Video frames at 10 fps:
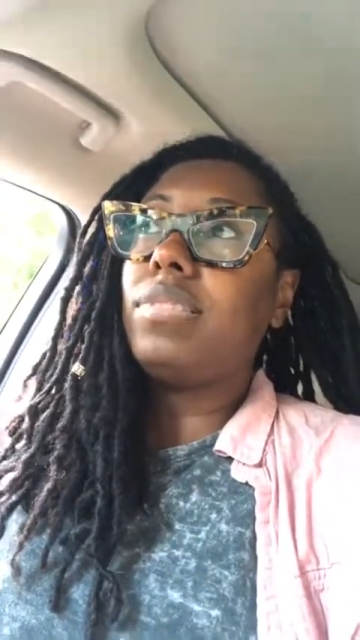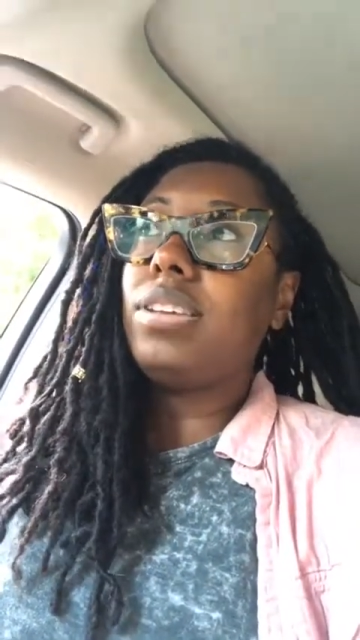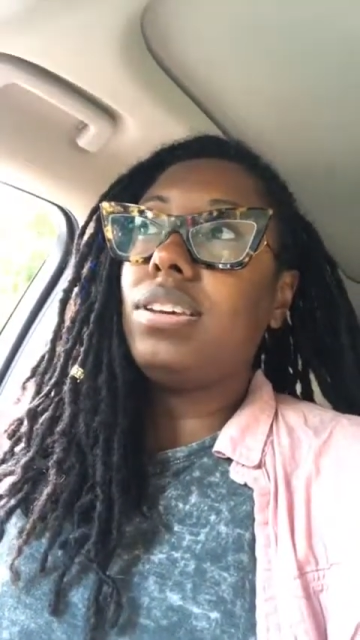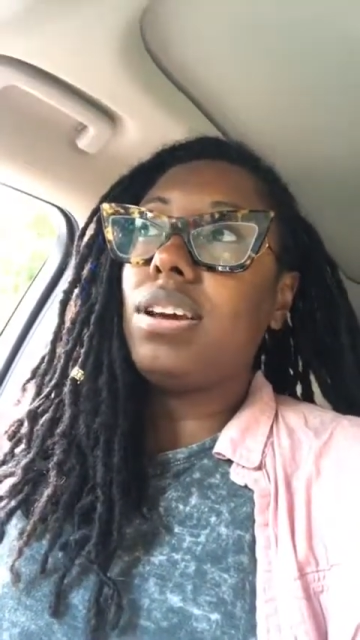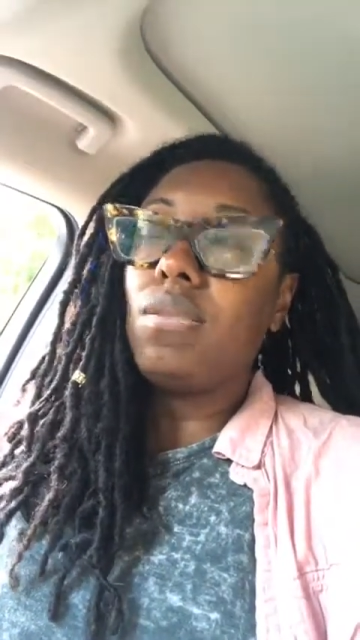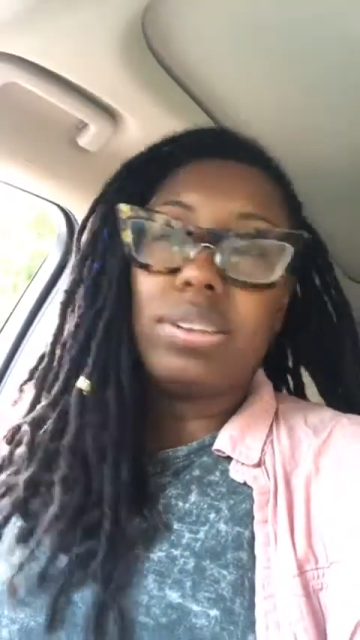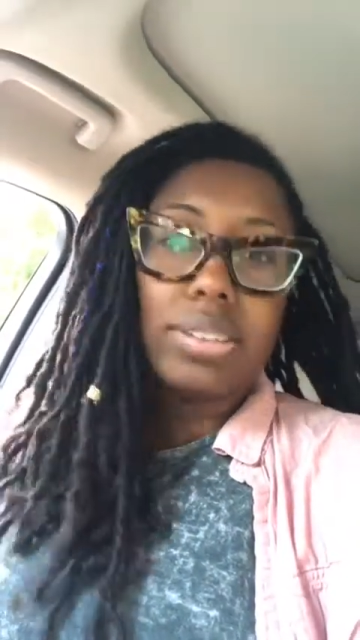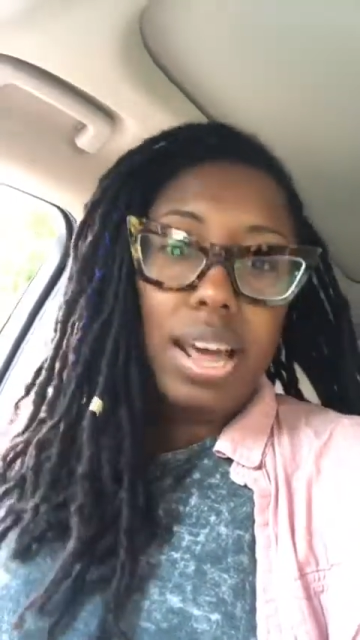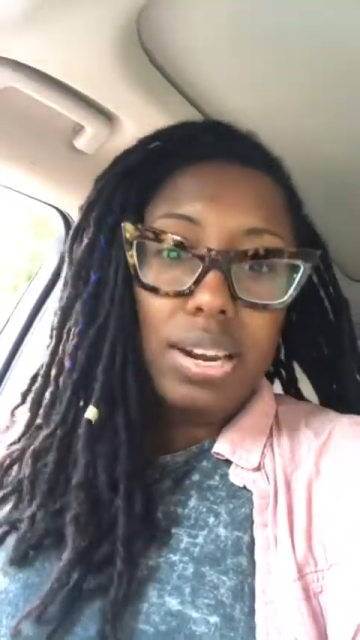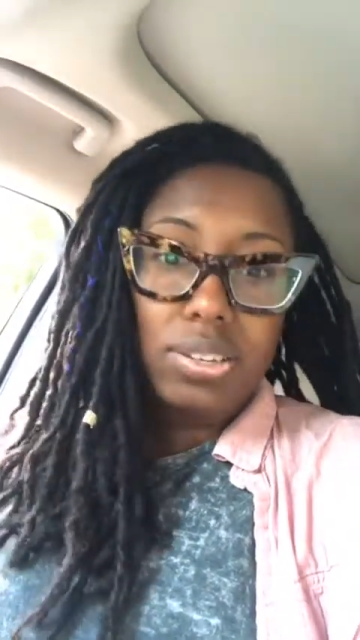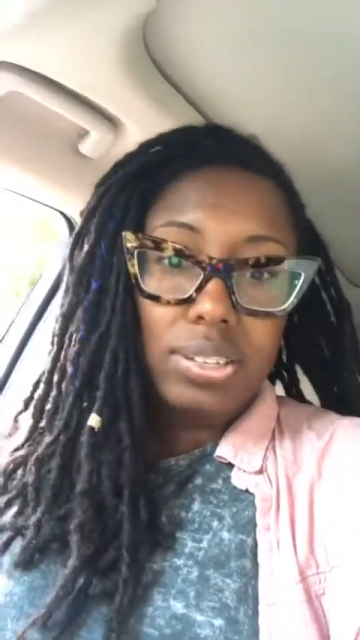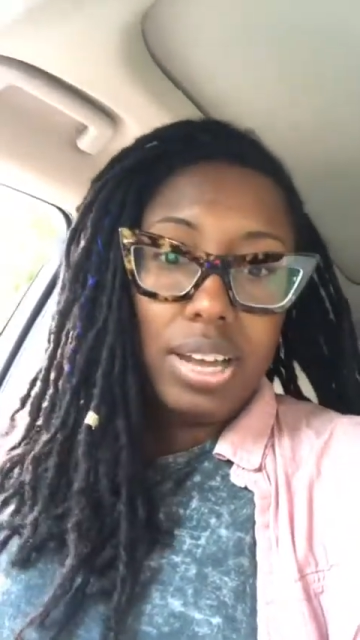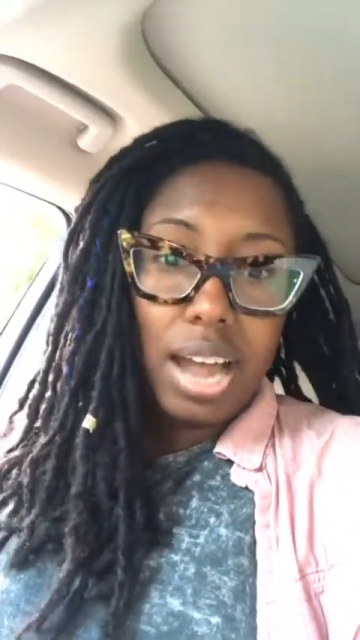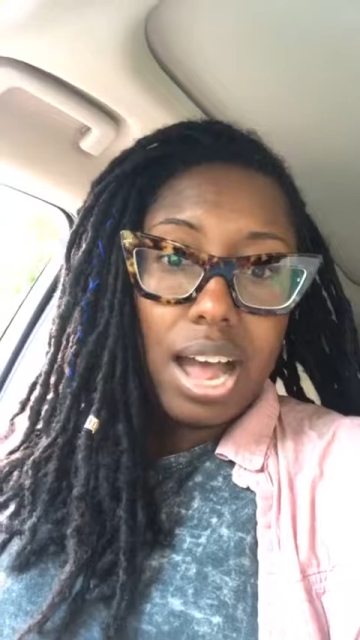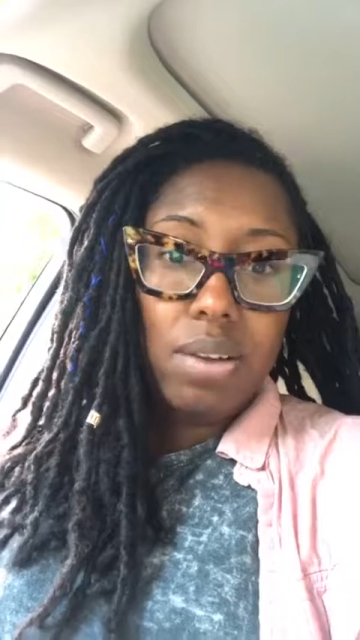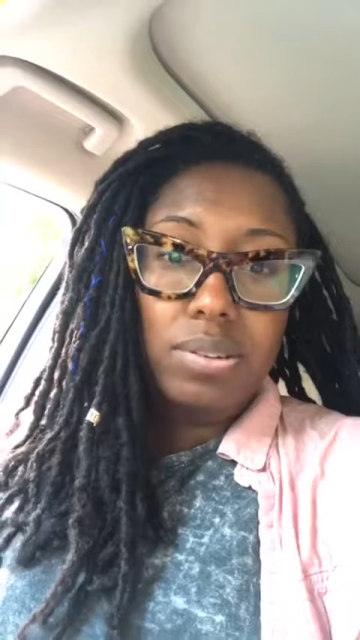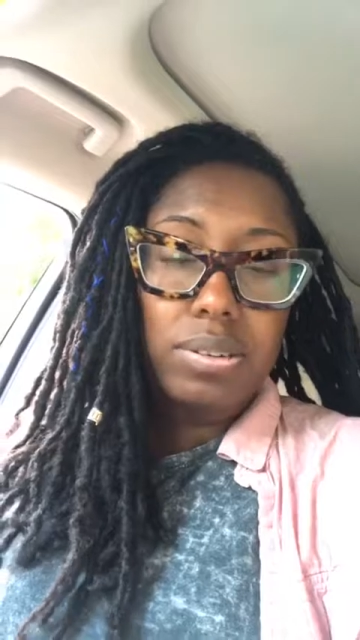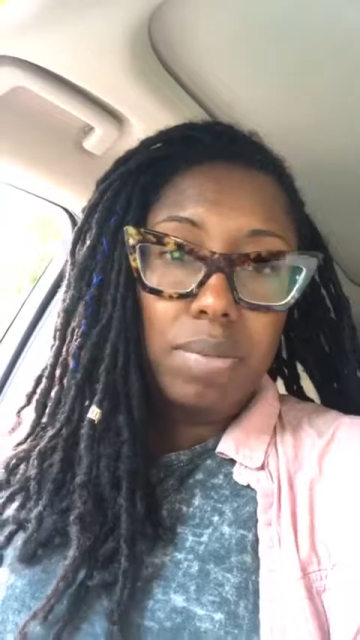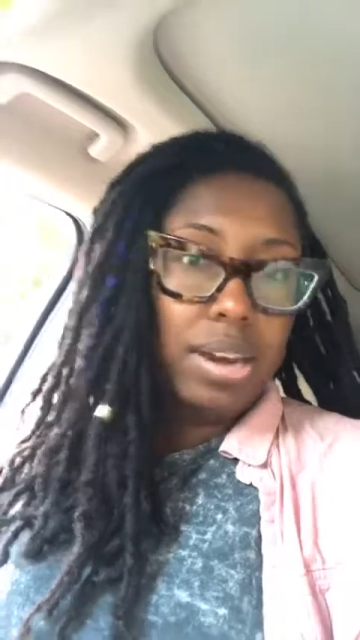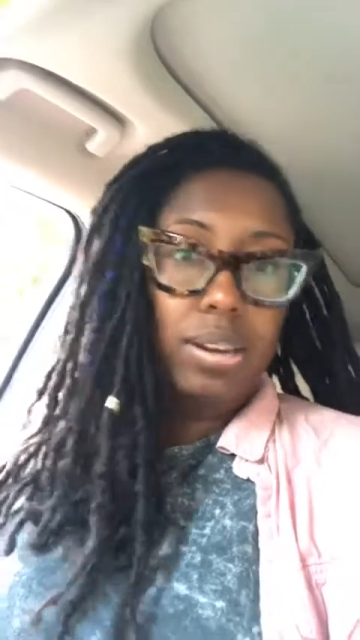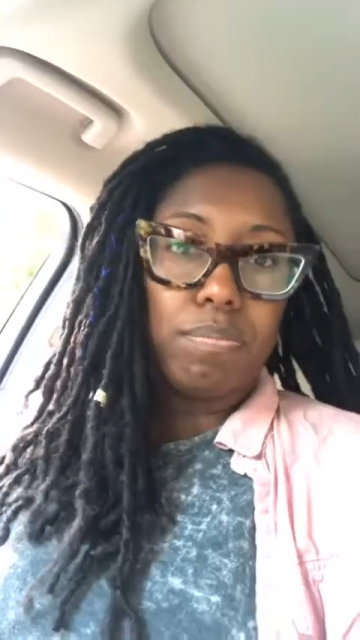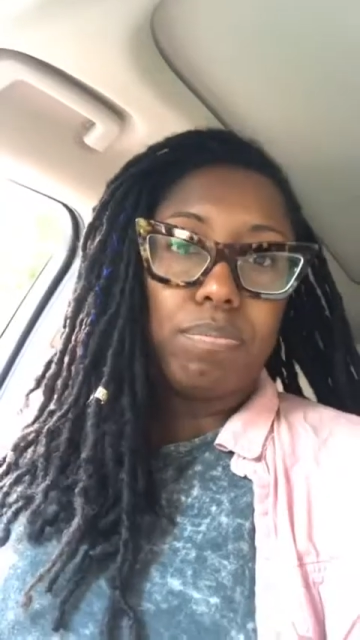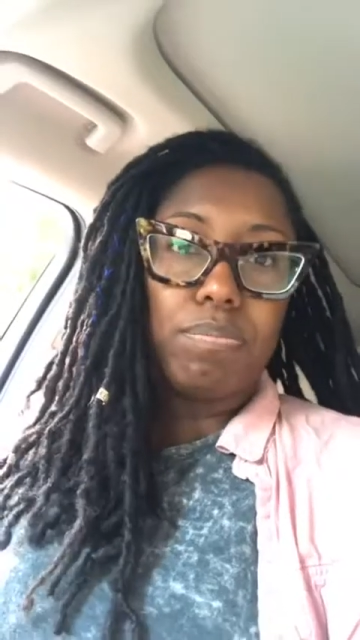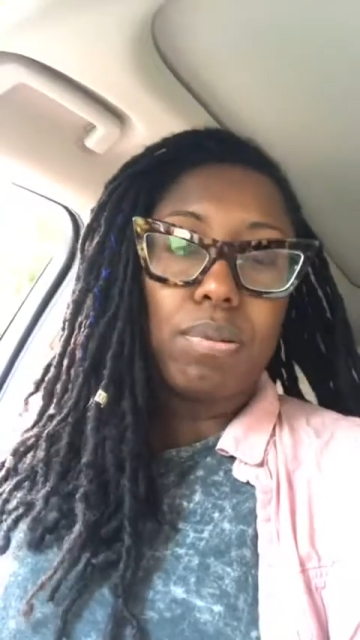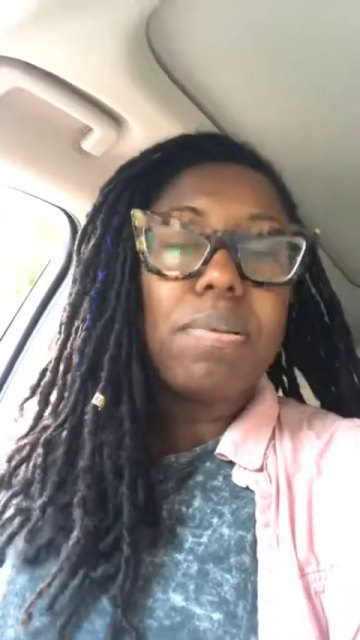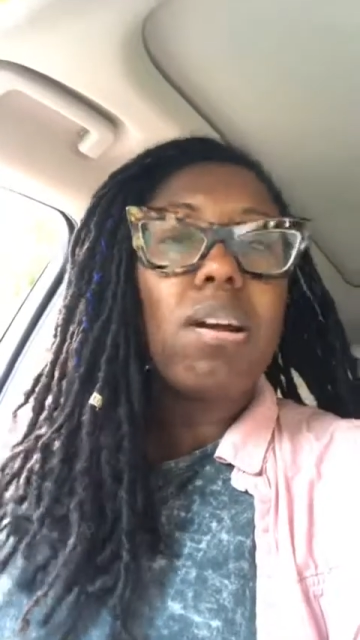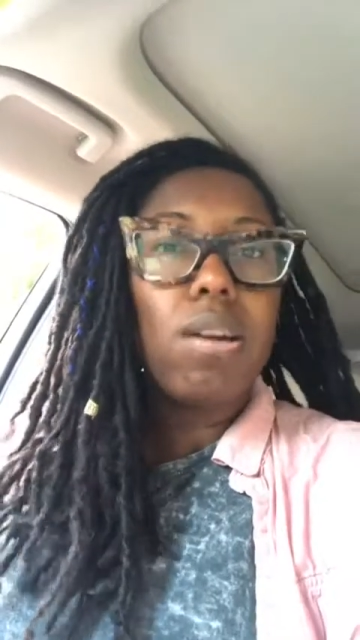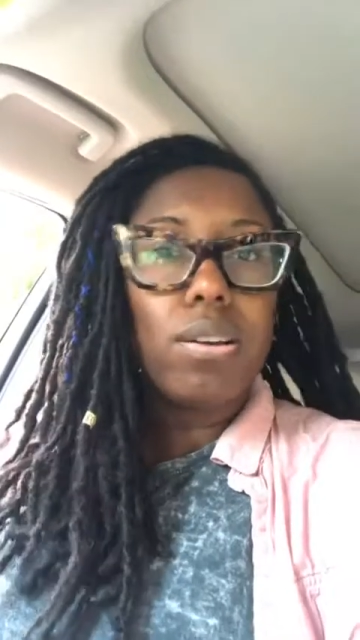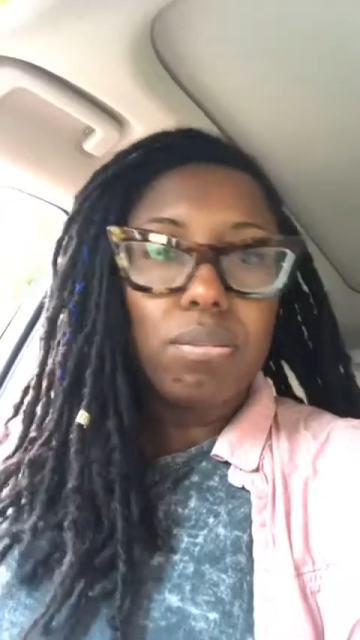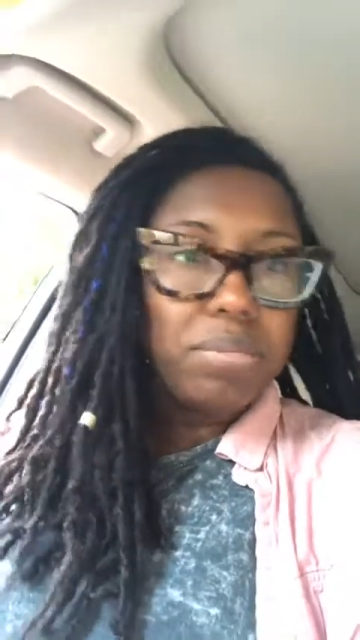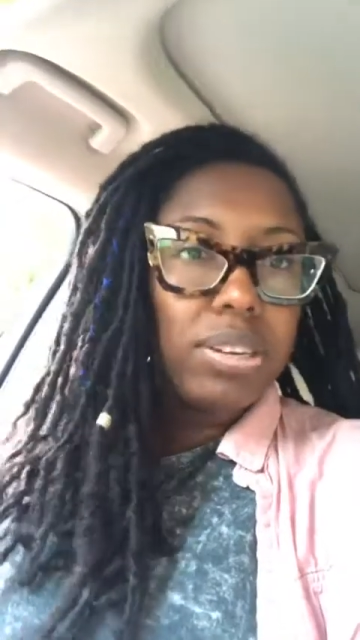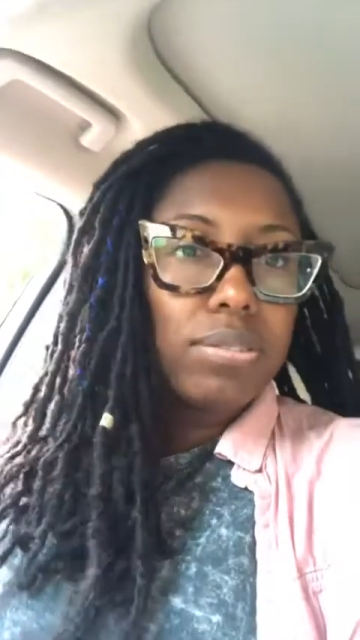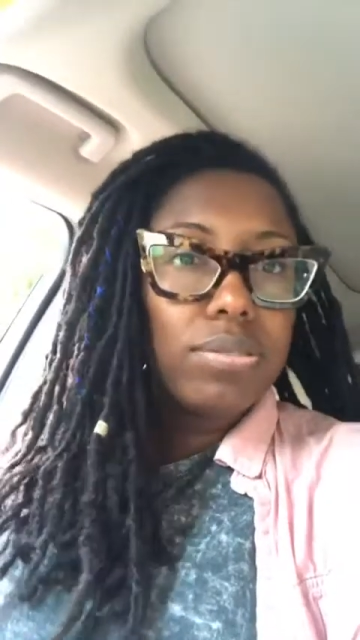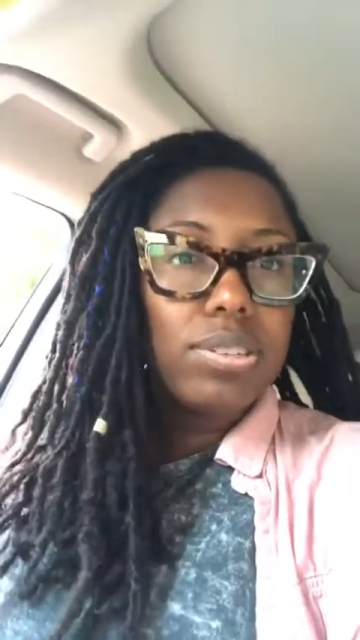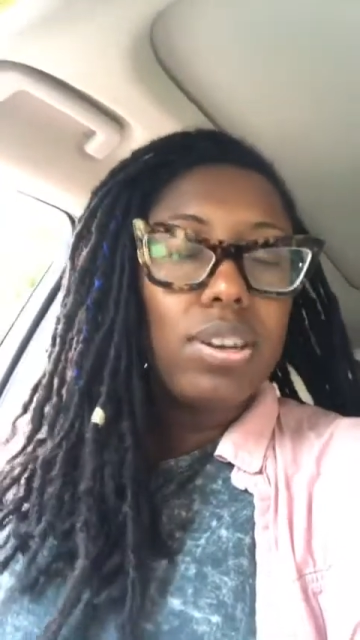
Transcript: It's kind of just like hiring somebody to prepare all your meals,